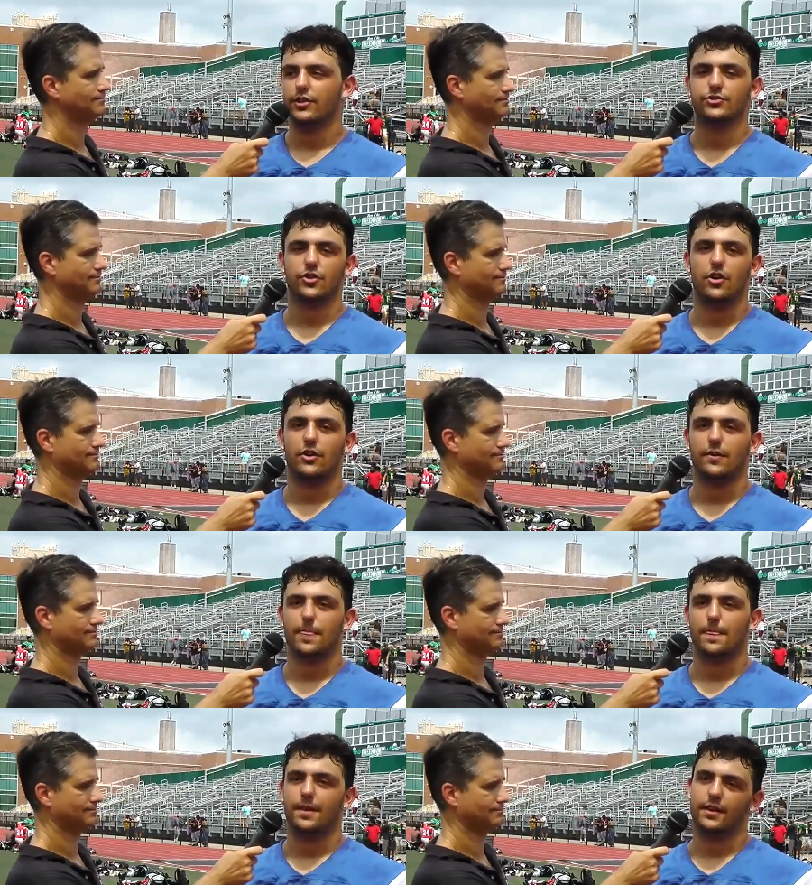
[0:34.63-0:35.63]
Speaker 1: strong.
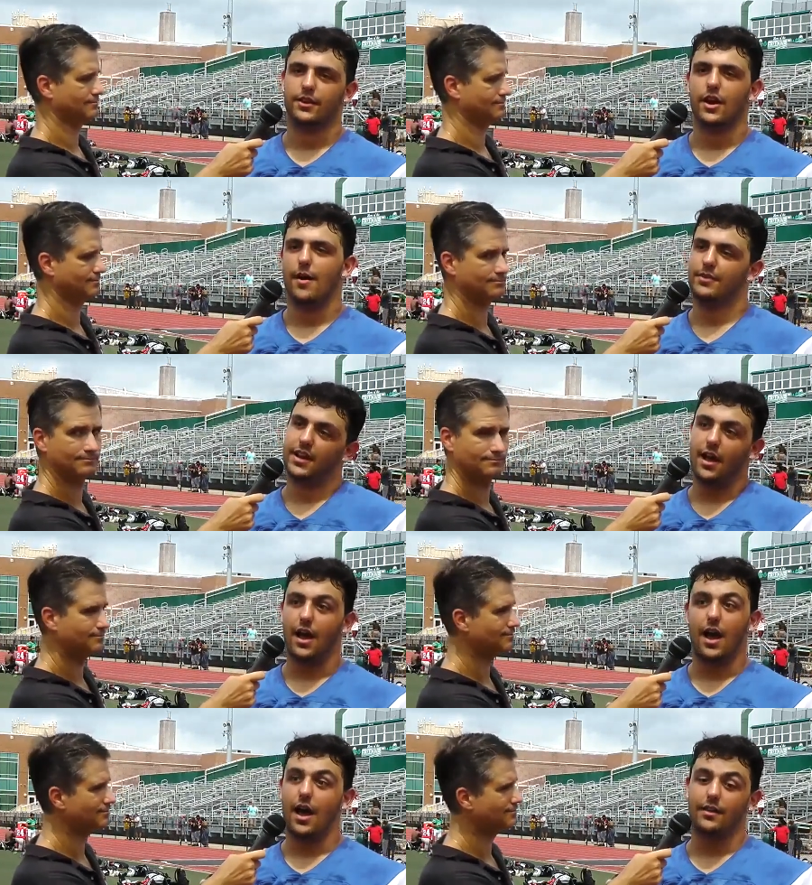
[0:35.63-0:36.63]
You know, I mean,
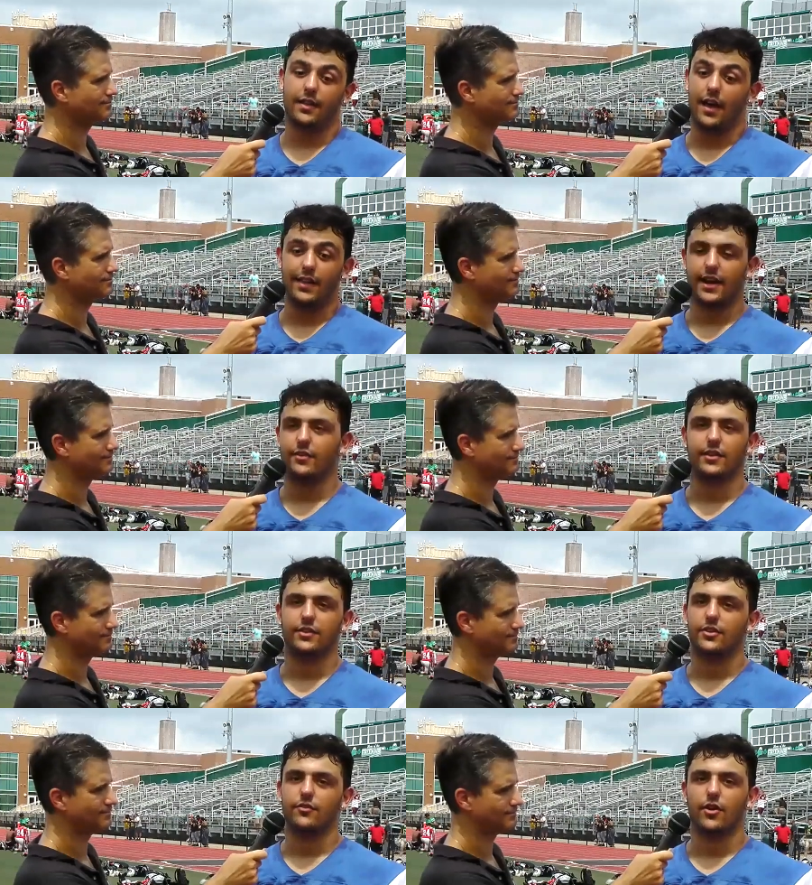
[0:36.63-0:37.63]
I I like everything
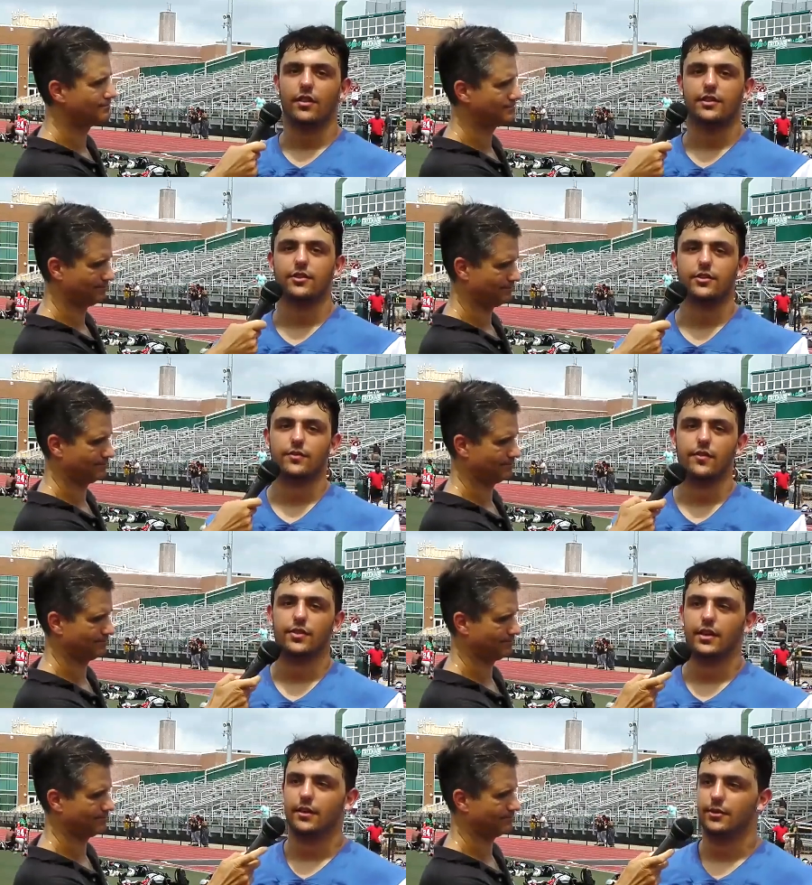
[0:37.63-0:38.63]
so far. I like the looks of
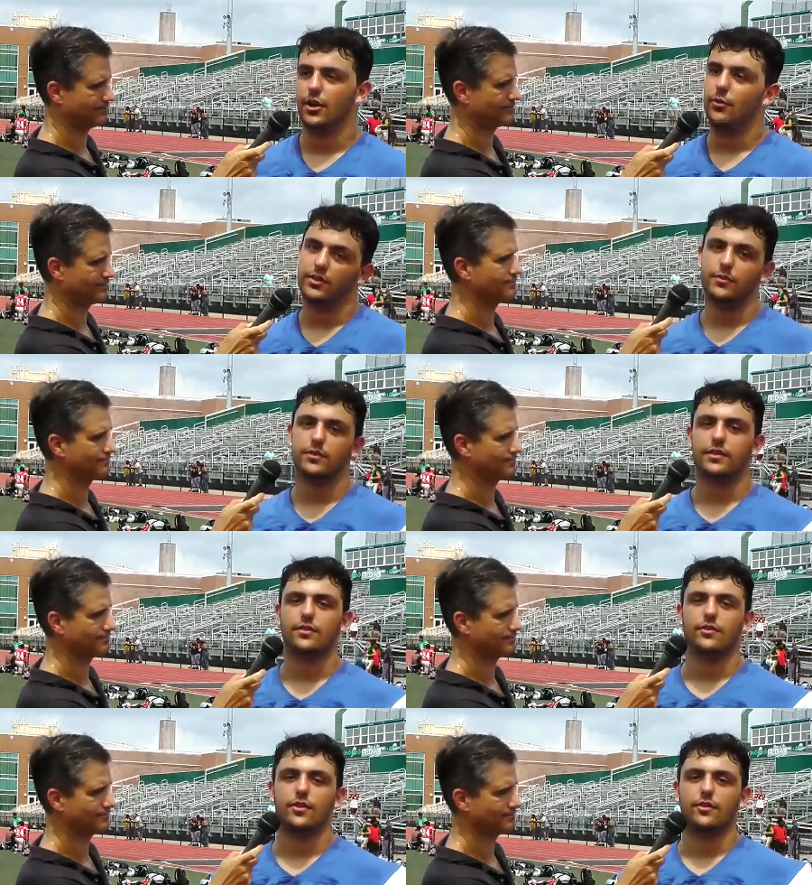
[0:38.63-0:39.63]
everything. You know, we'll see when the season
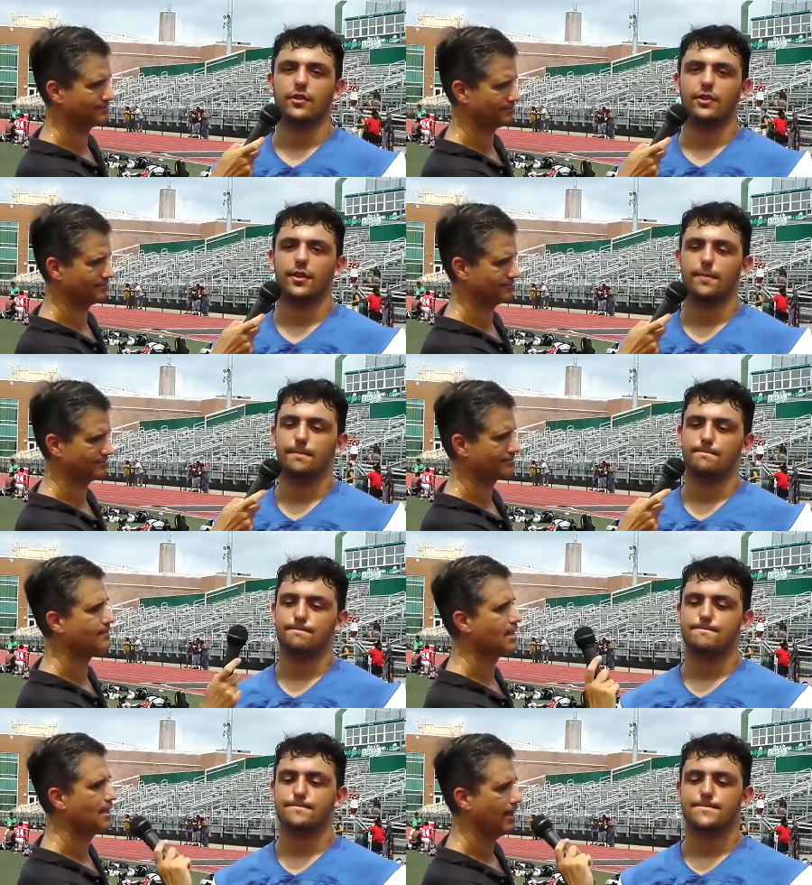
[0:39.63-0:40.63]
starts though. You know.
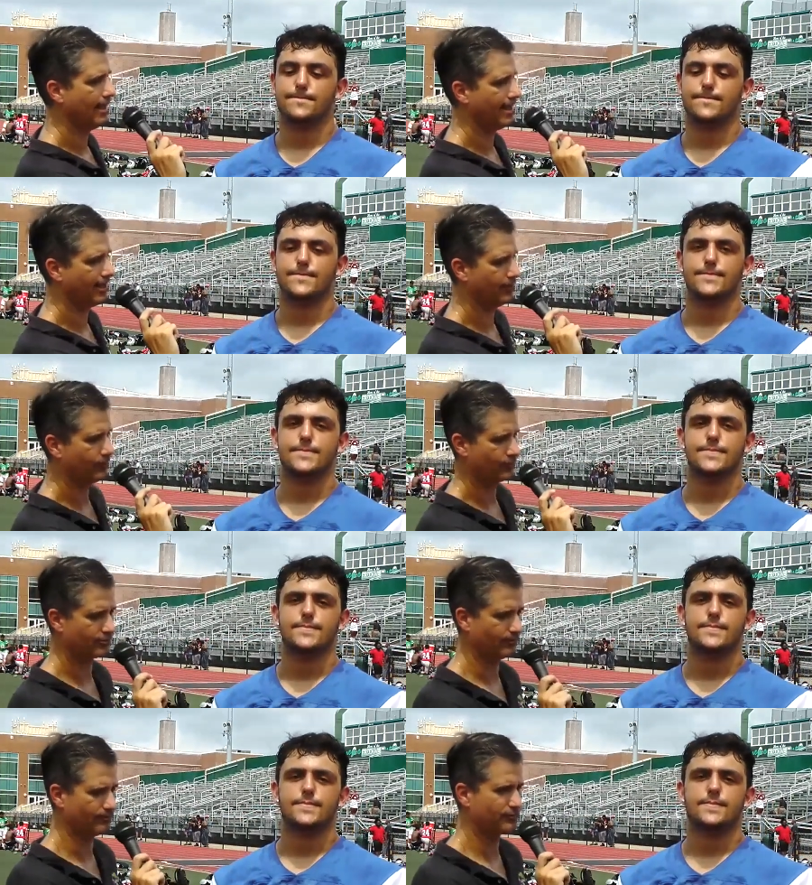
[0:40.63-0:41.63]
Speaker 2: And
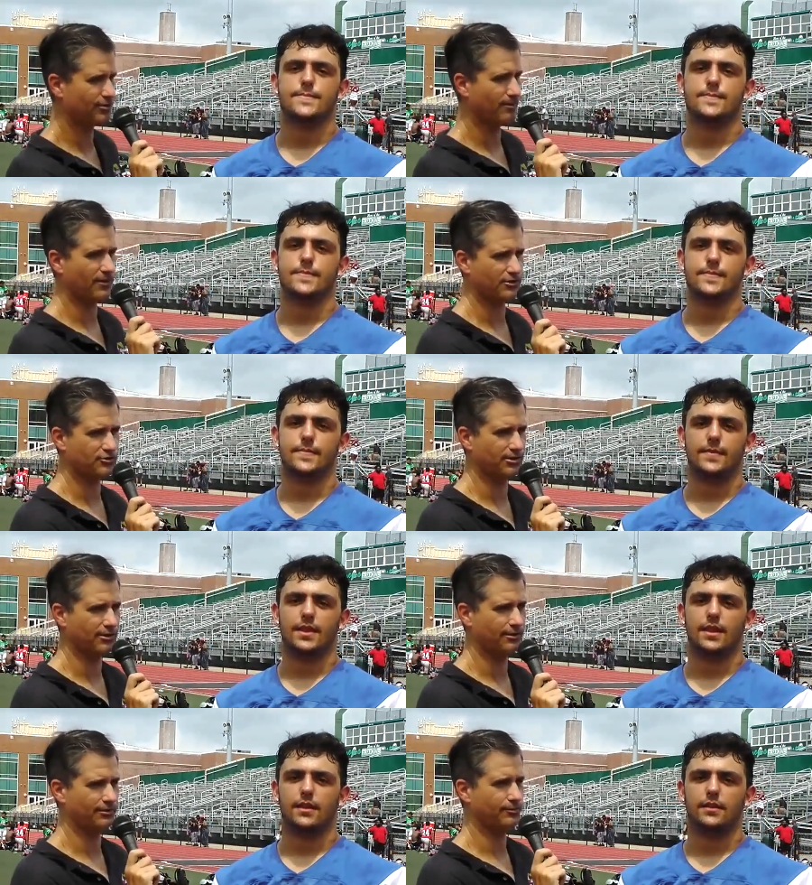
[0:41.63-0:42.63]
some some things
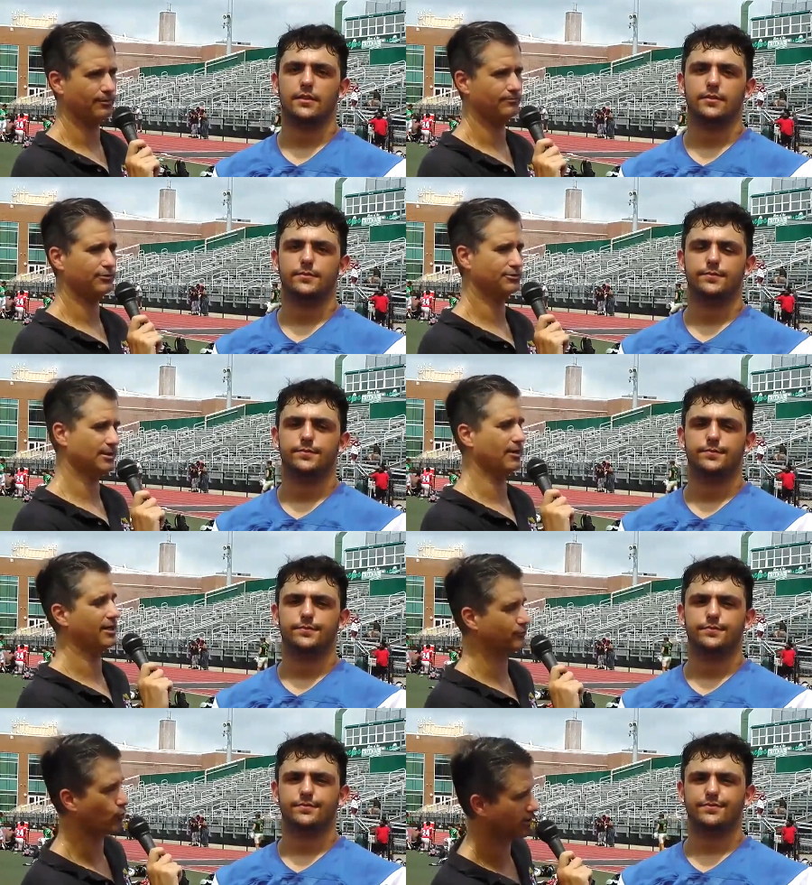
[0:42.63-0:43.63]
uh, you, your team might have
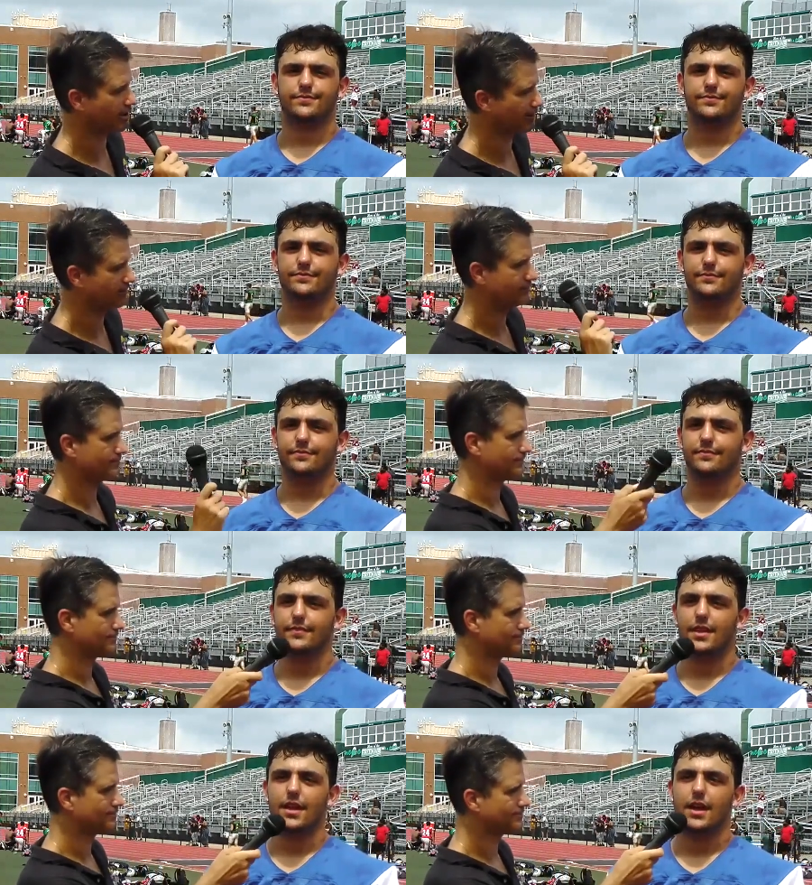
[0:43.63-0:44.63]
to work on.
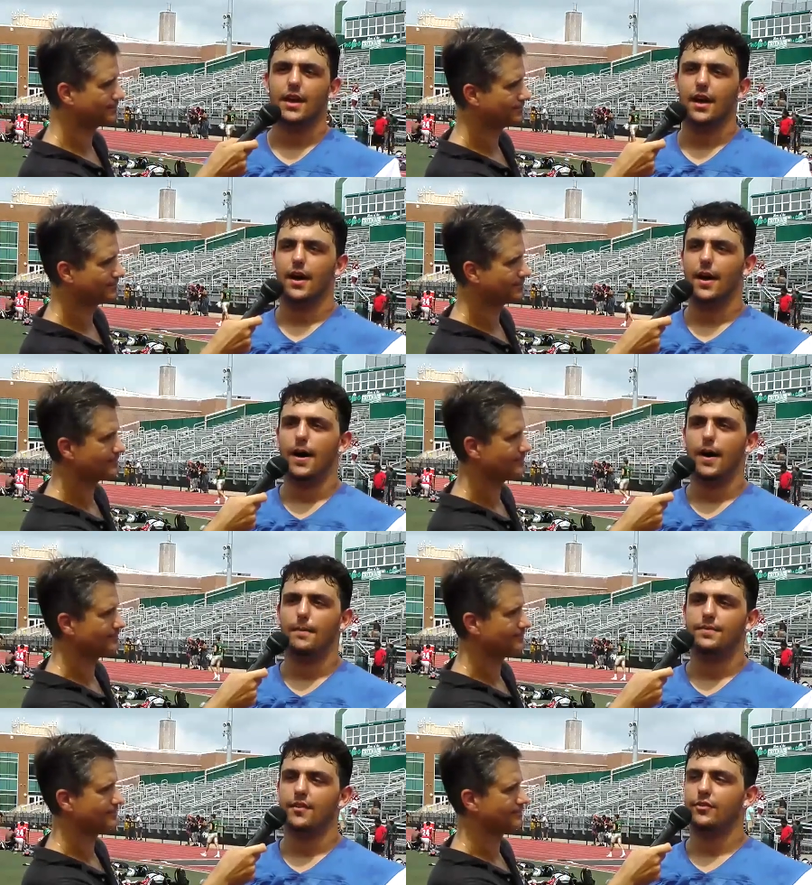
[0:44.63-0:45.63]
Speaker 1: Uh,
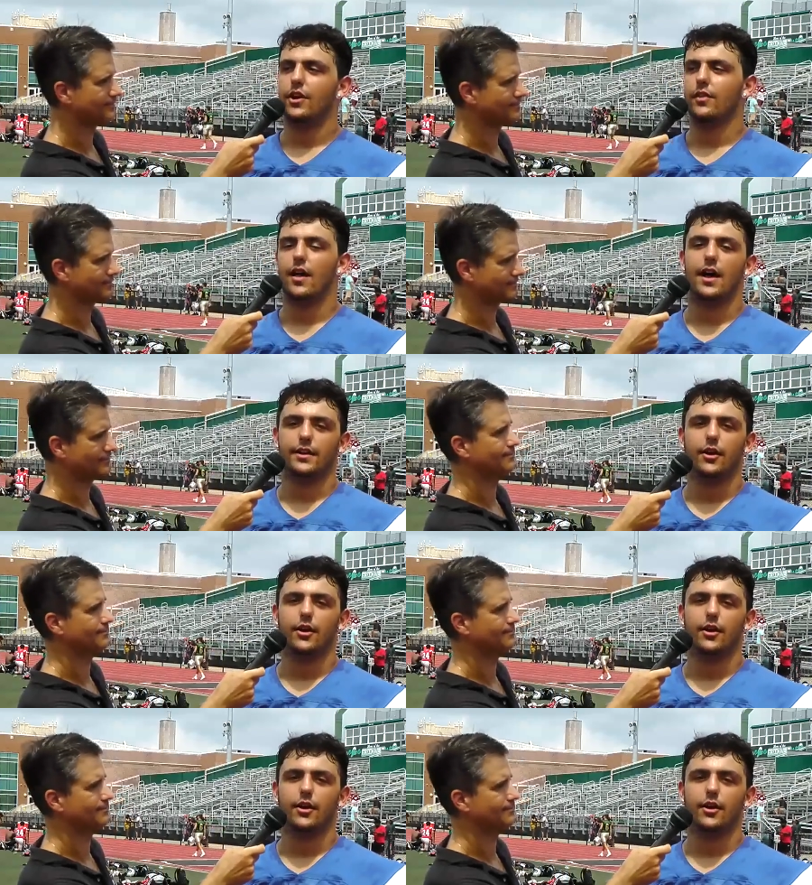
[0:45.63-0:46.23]
definitely our line, our